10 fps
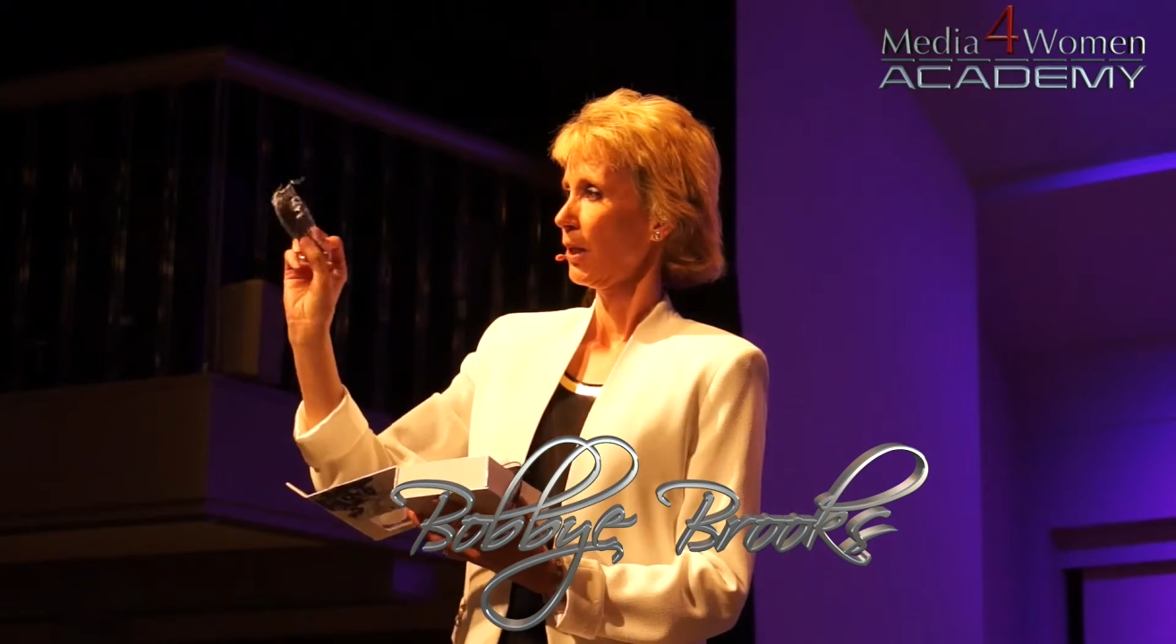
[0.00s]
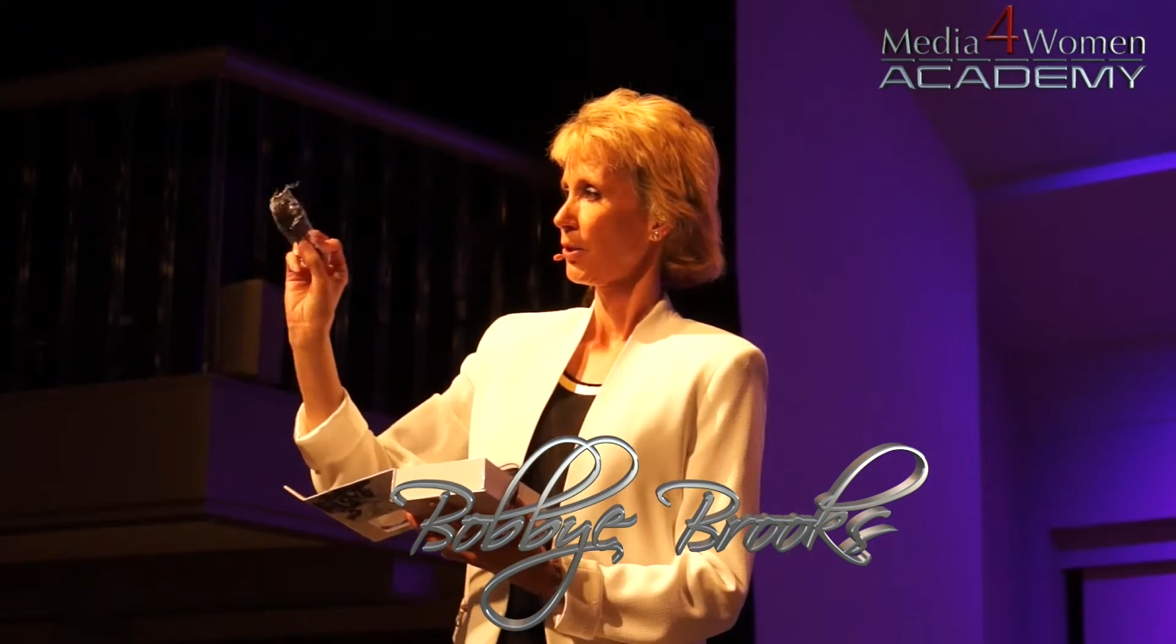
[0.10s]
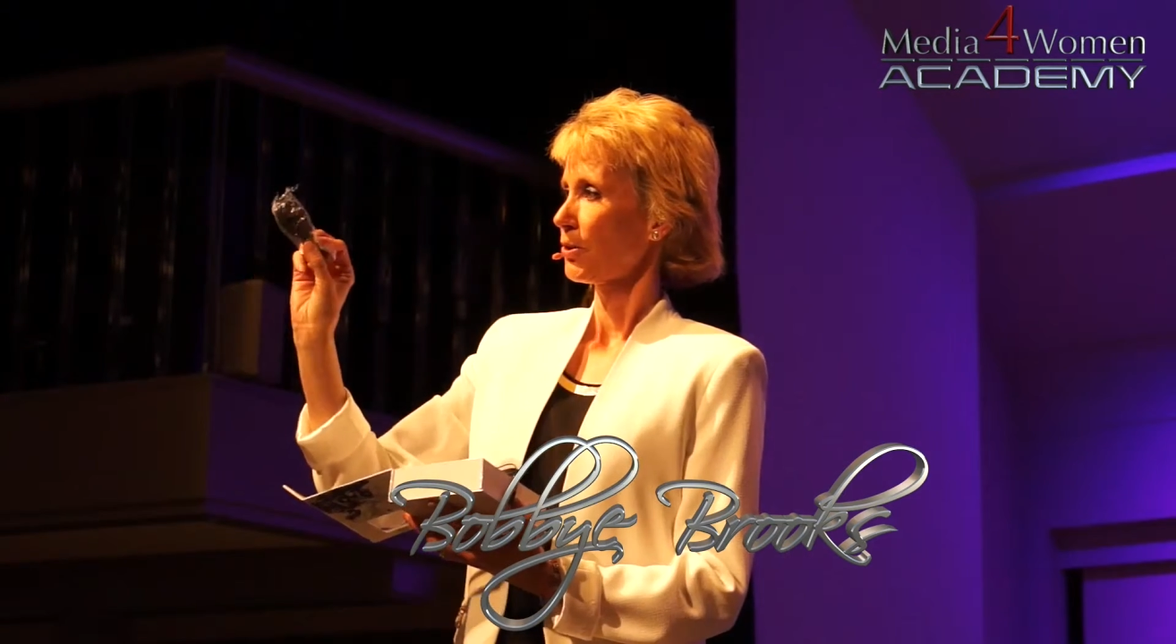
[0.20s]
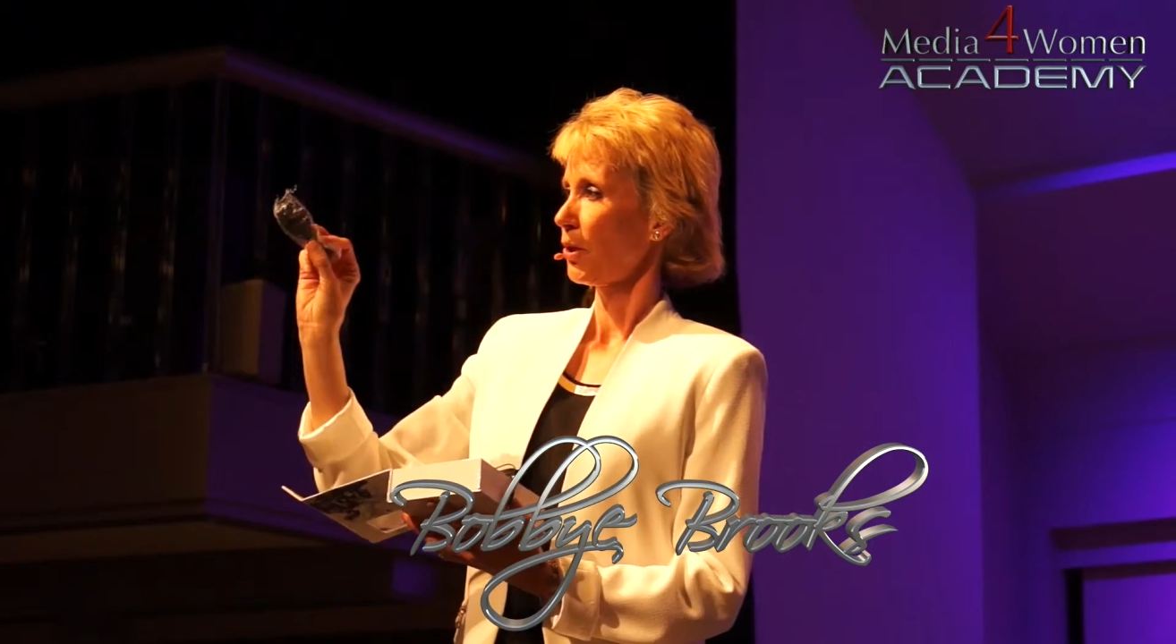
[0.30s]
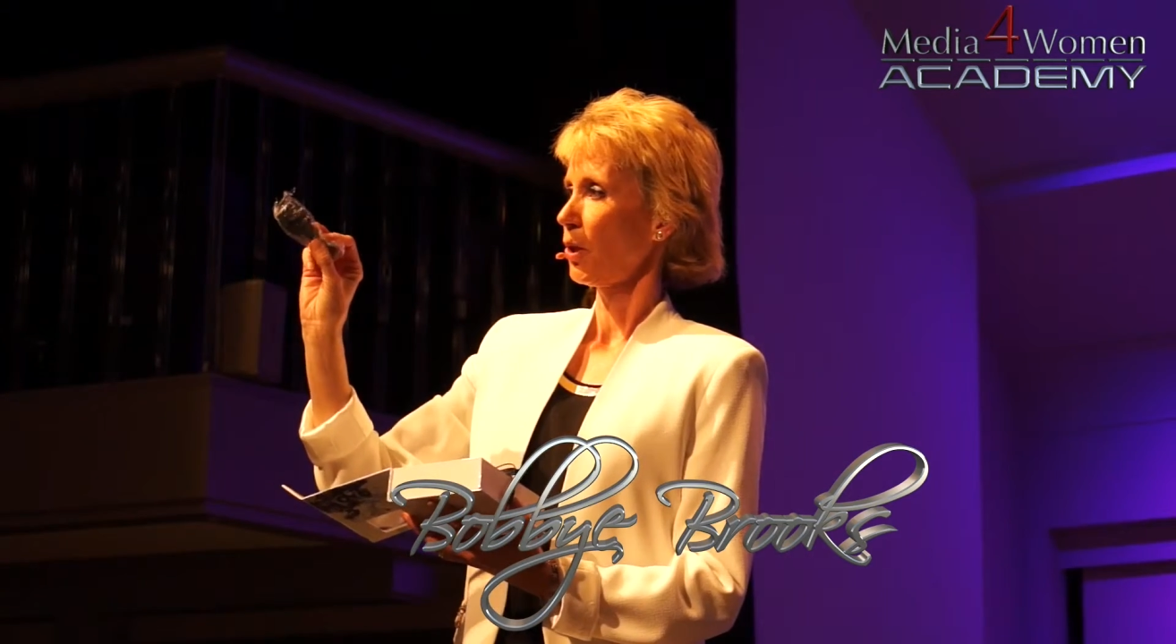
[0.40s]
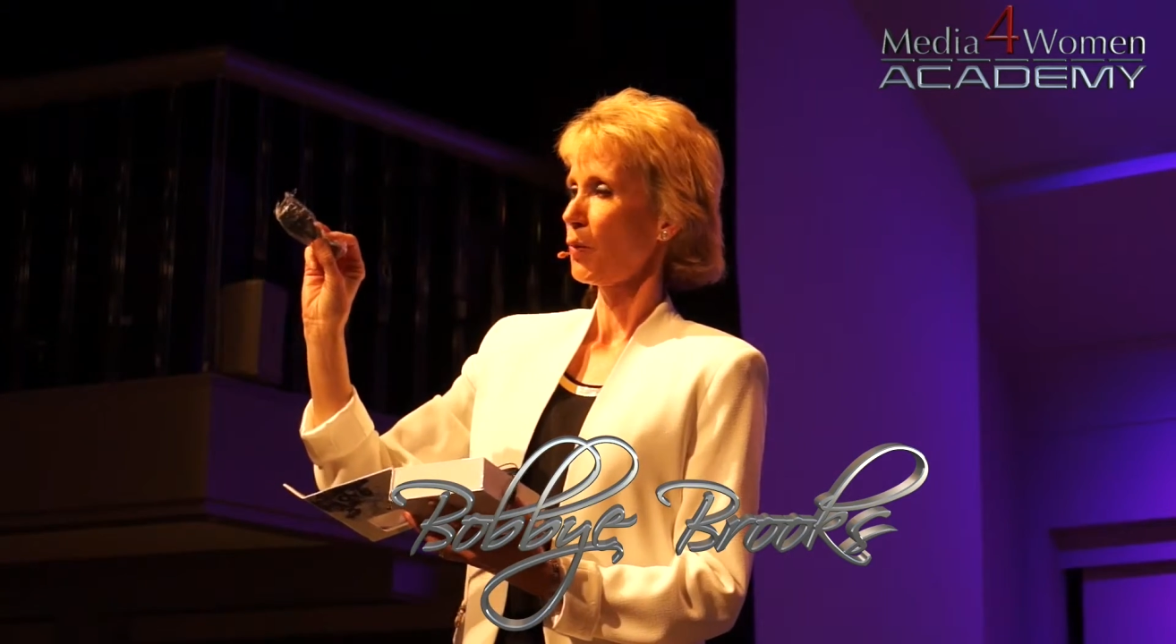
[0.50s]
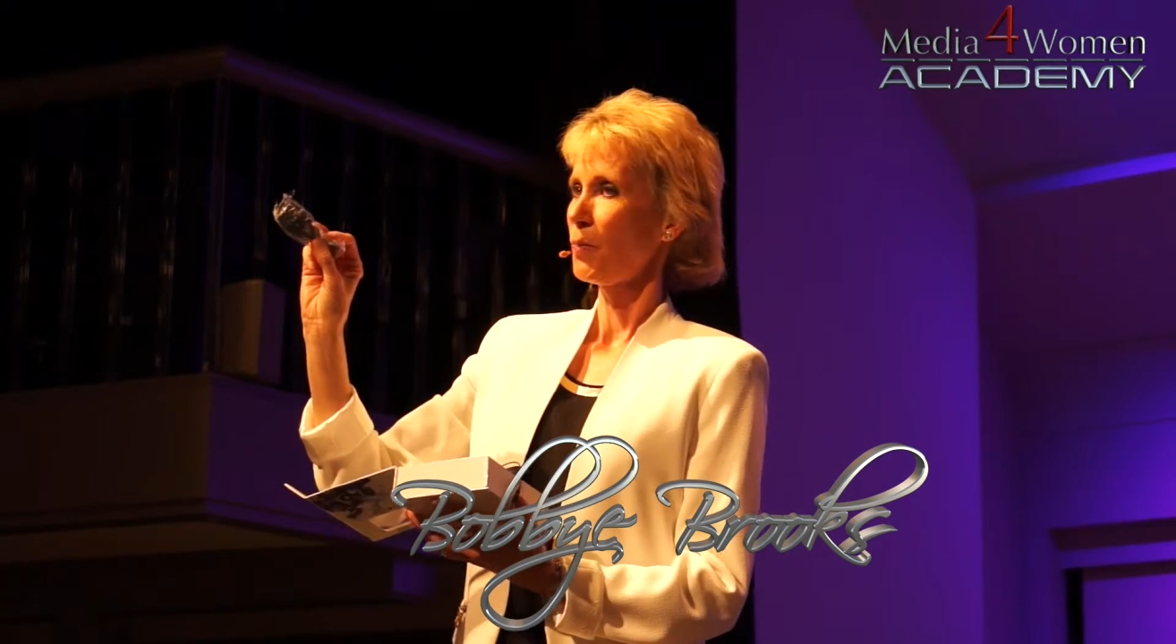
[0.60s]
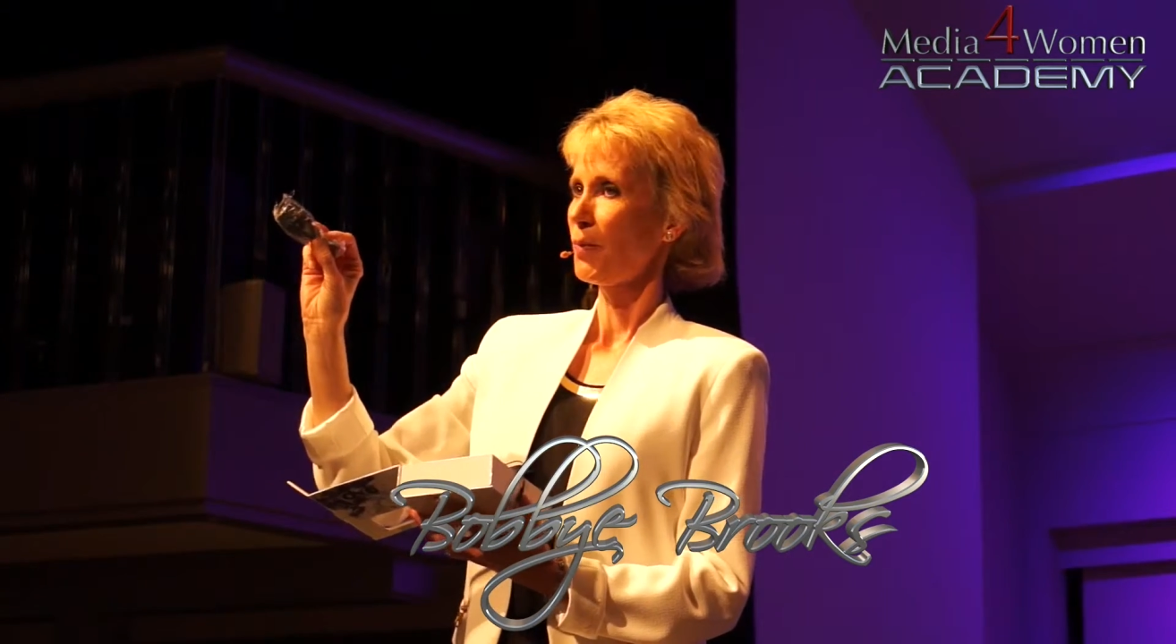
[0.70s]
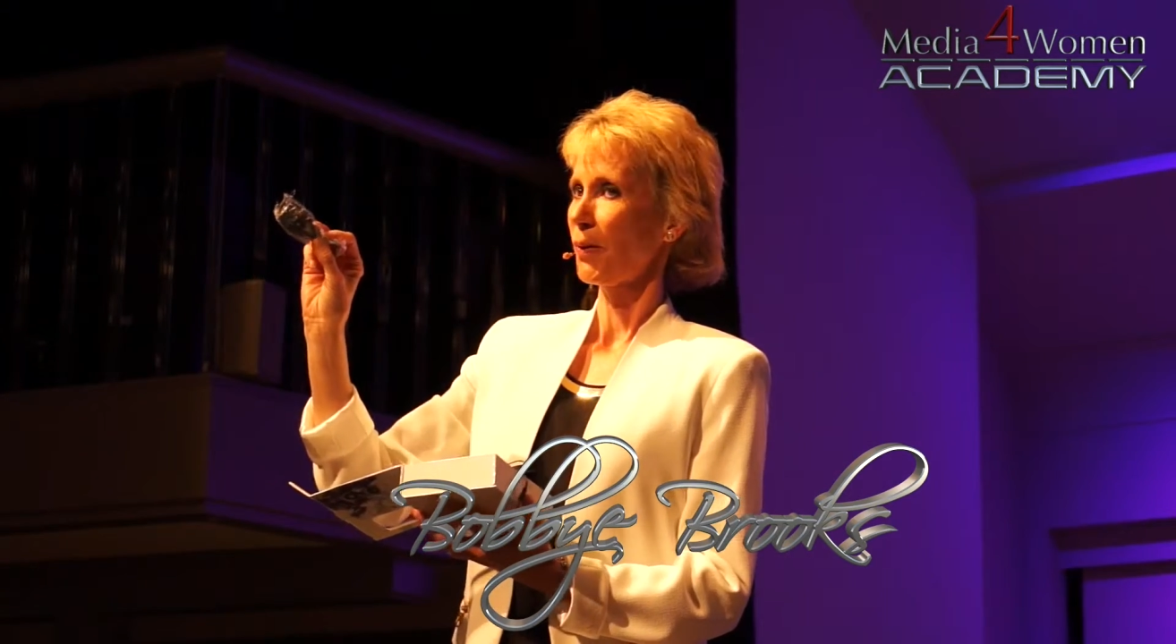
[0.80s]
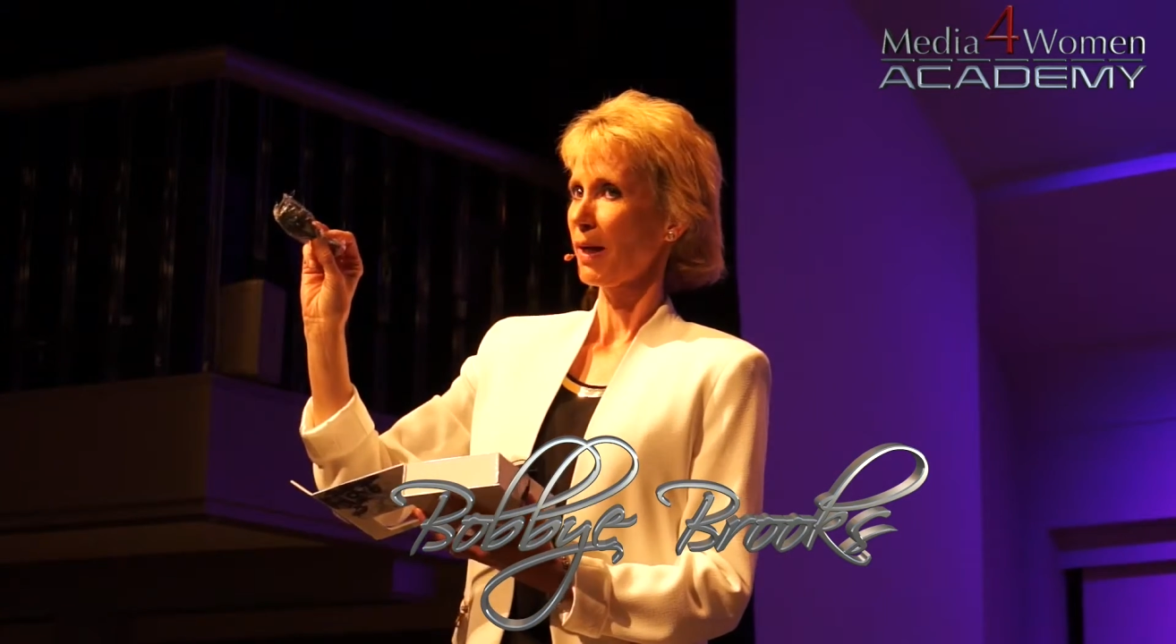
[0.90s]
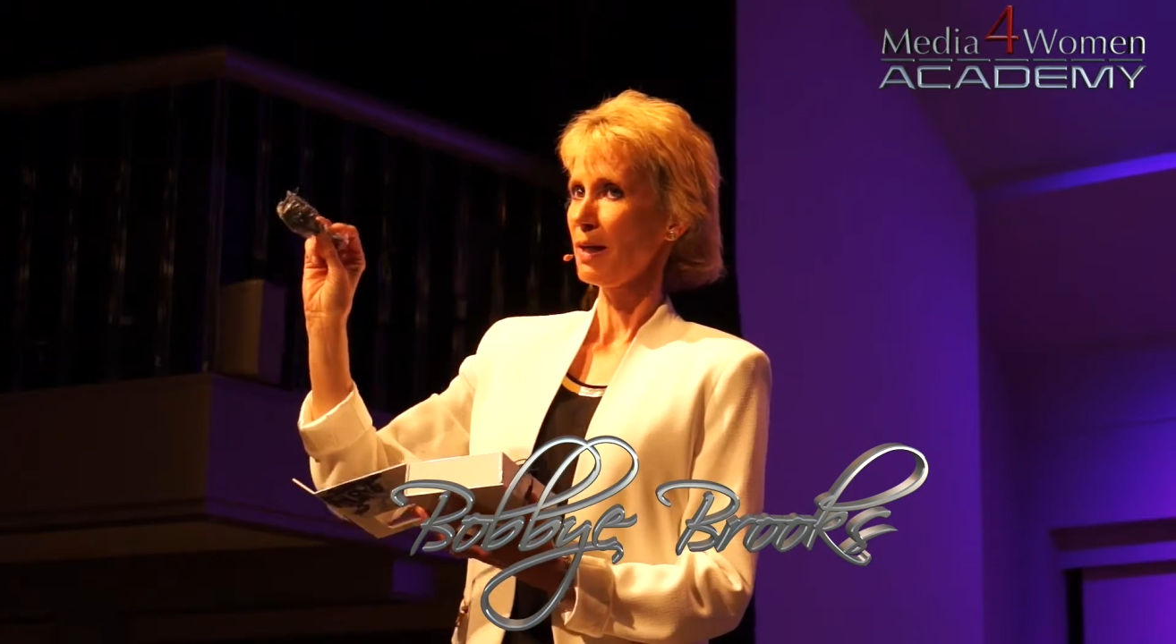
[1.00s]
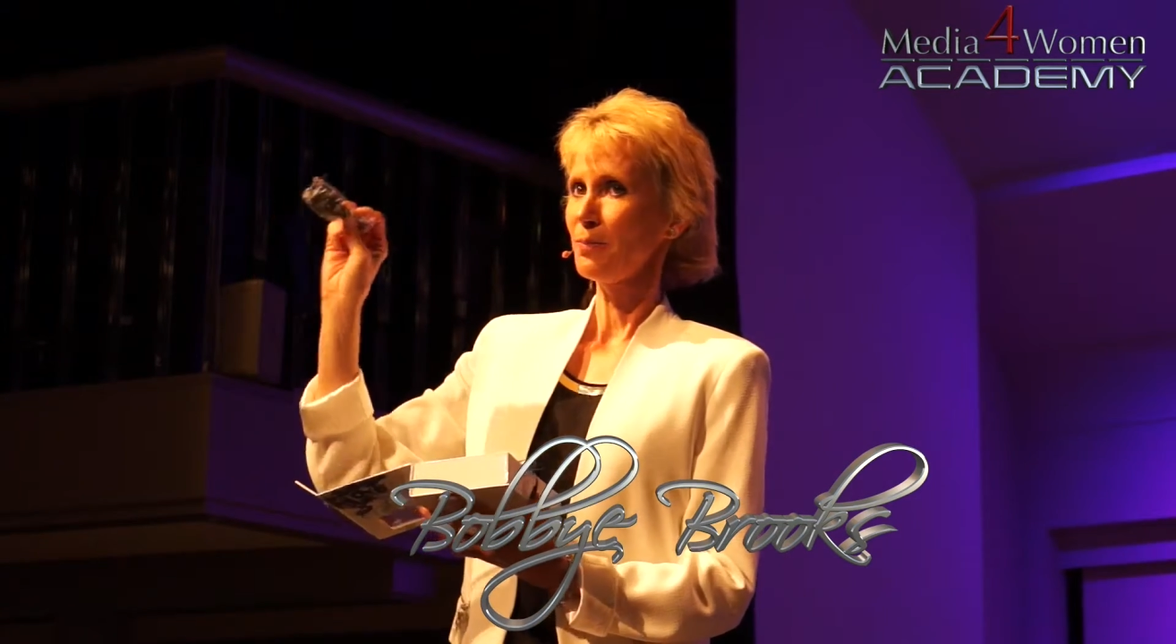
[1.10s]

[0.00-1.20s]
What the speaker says: So, okay,